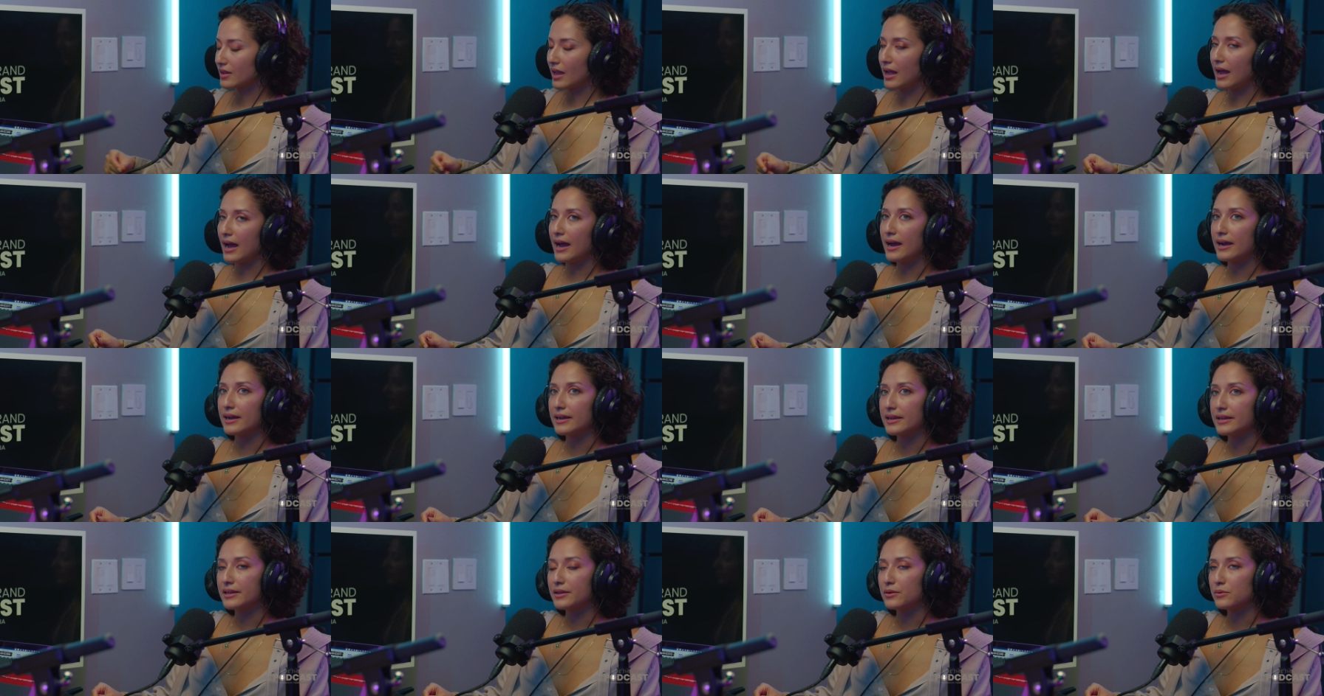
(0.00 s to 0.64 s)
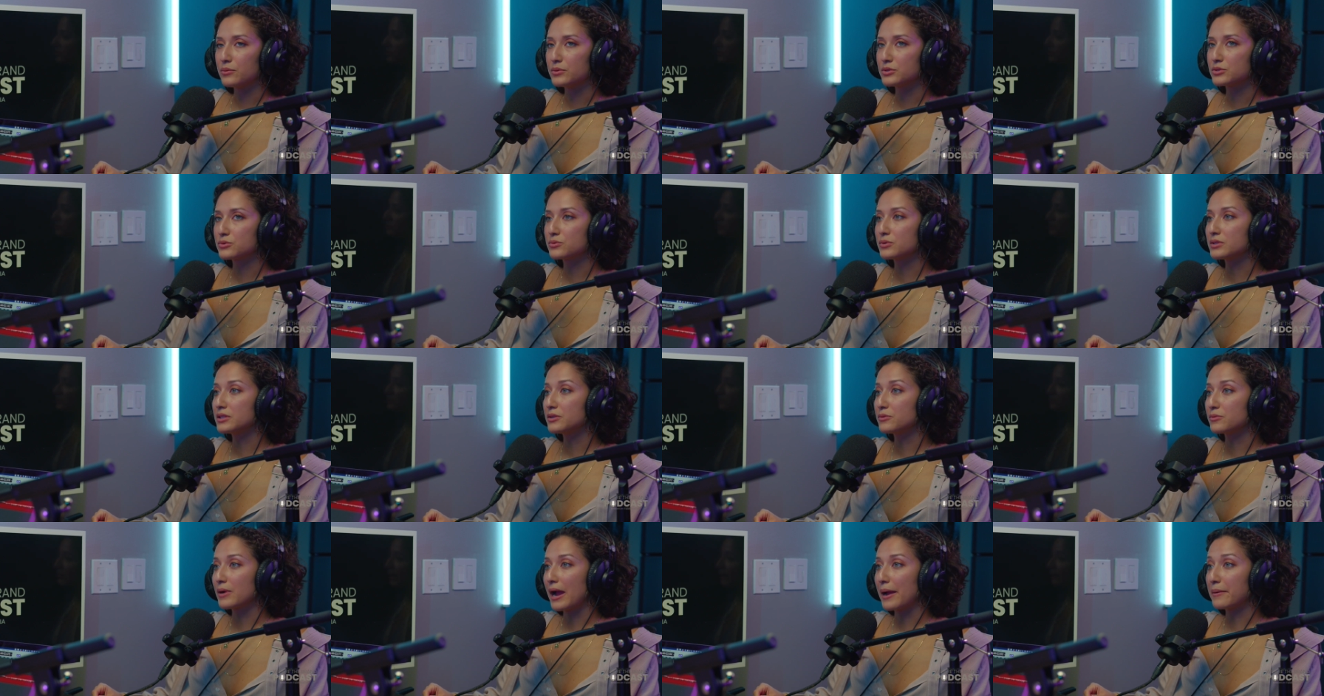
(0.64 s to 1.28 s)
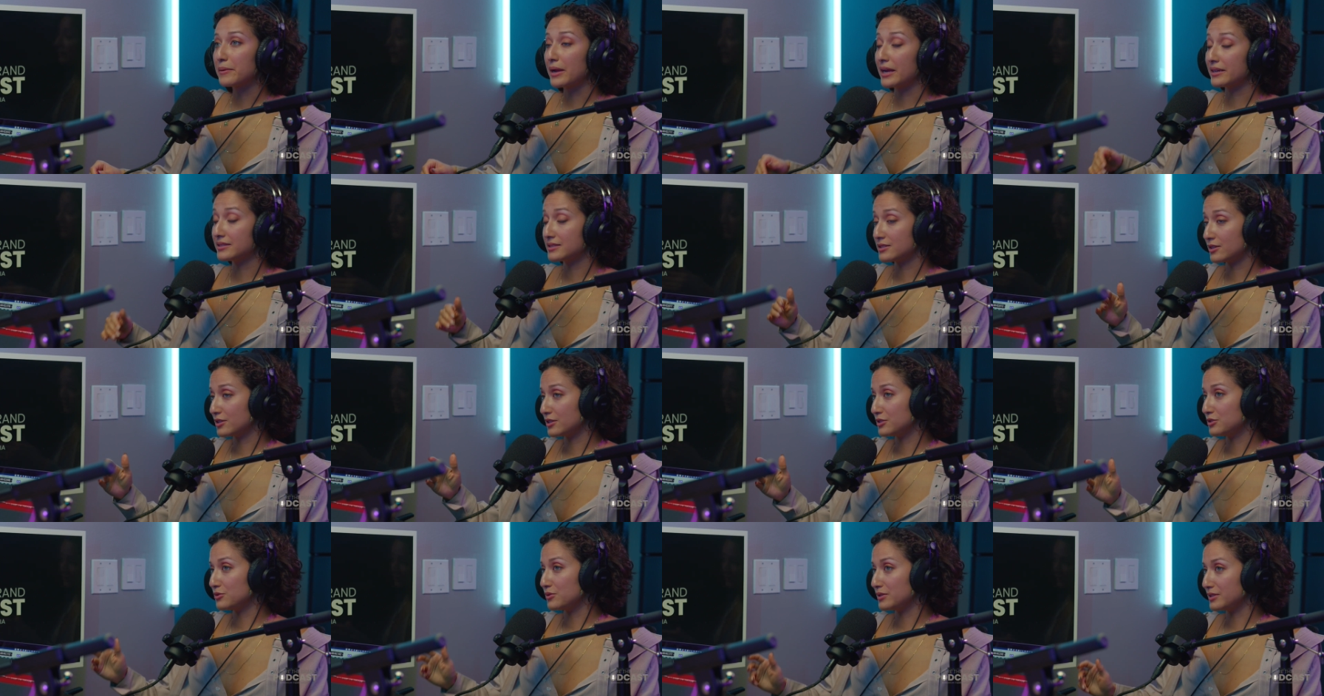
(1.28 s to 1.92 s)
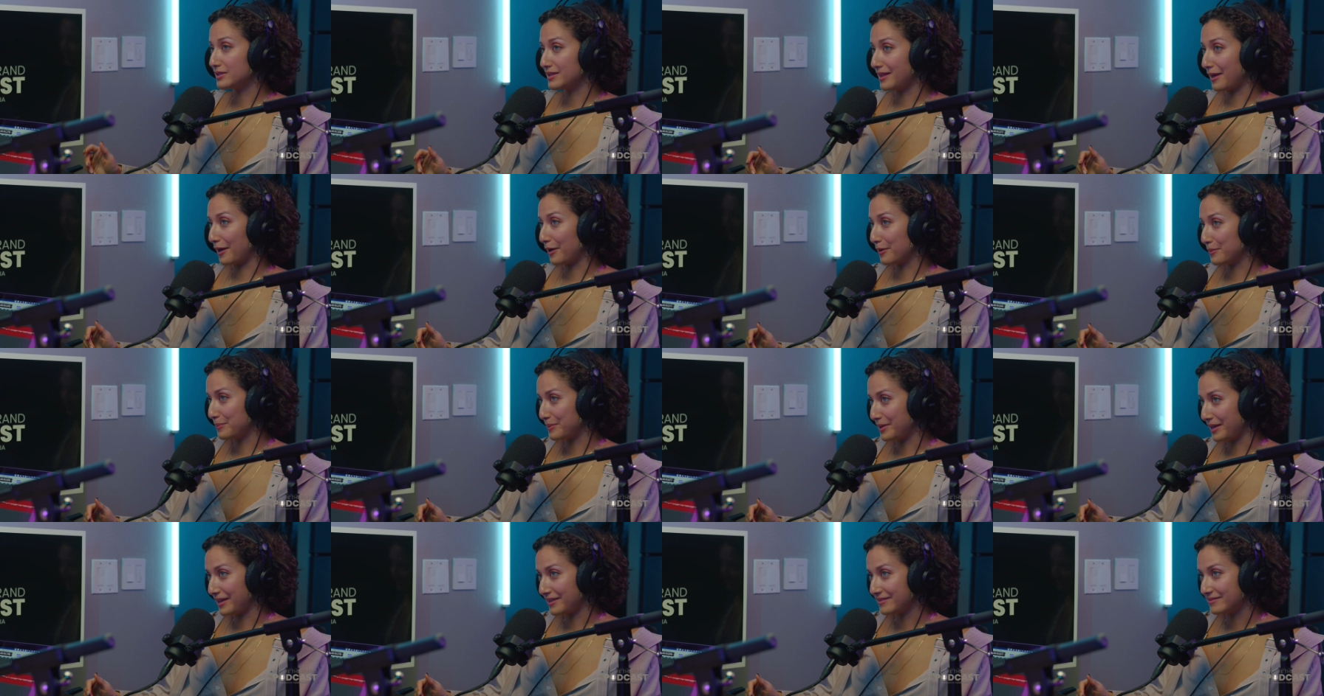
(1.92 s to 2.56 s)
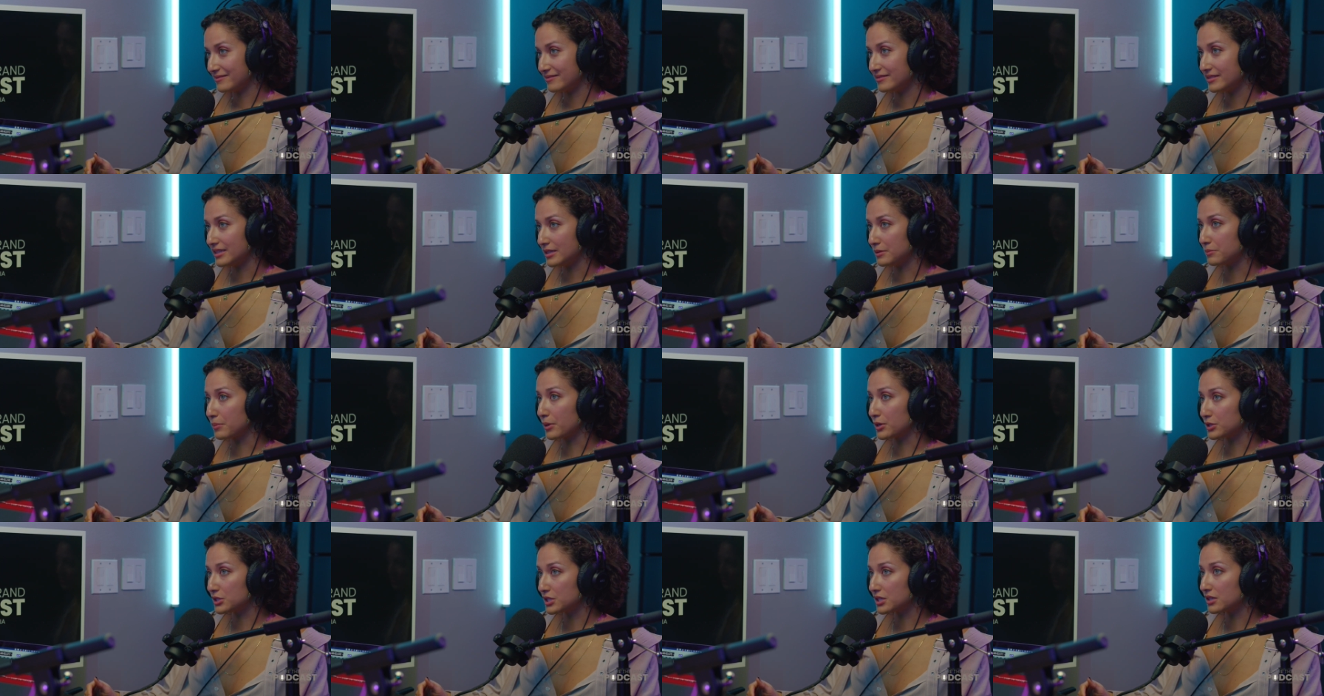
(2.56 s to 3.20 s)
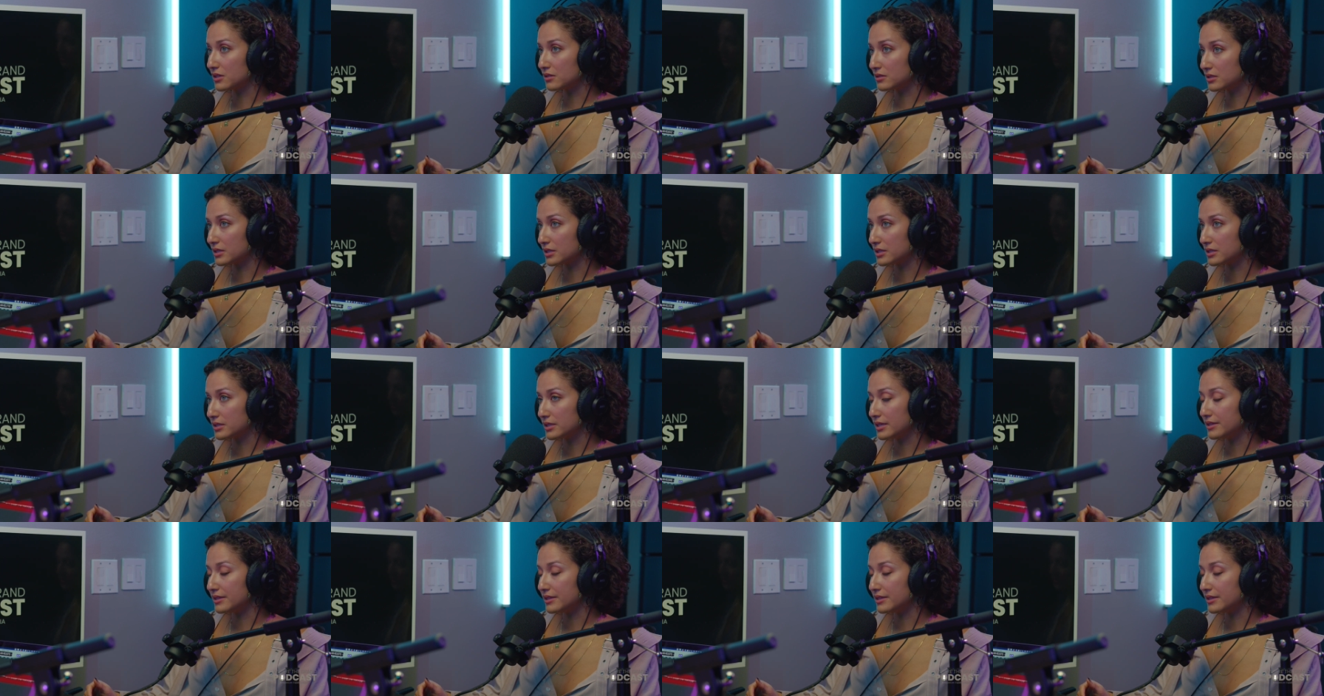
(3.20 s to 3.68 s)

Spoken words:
I was really I started doing therapy in particular.